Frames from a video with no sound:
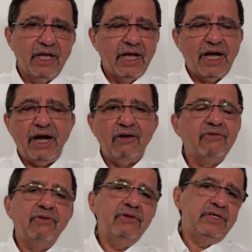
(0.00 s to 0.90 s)
how
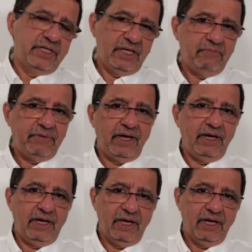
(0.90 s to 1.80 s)
could she
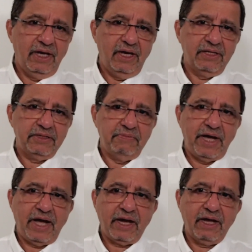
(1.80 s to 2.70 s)
pay us
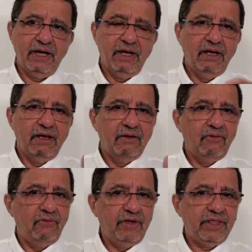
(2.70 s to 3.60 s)
back
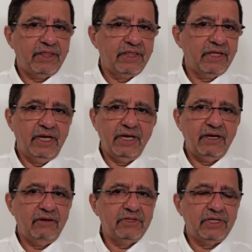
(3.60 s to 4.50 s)
with the
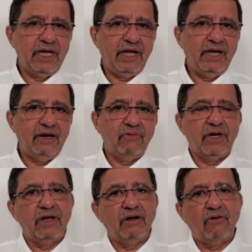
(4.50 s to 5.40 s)
income she had
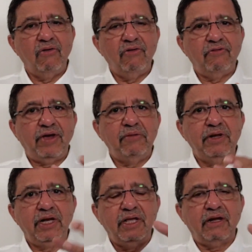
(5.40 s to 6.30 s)
when her whole
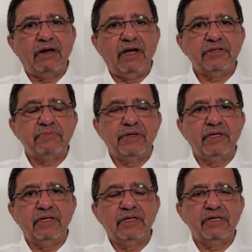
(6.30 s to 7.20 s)
family, her
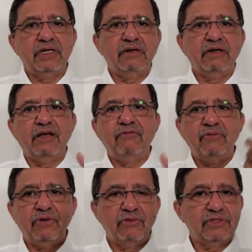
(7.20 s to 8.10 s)
husband, her children,
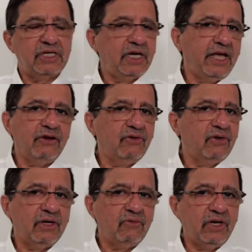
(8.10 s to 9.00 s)
everyone was relying on
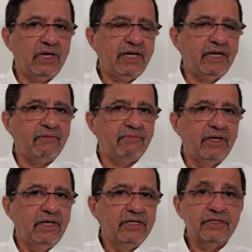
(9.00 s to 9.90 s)
her one income?
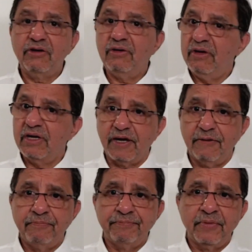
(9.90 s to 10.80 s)
She couldn't.
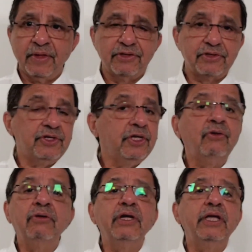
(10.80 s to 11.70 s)
So she
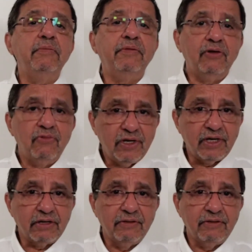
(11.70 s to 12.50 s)
couldn't keep her word.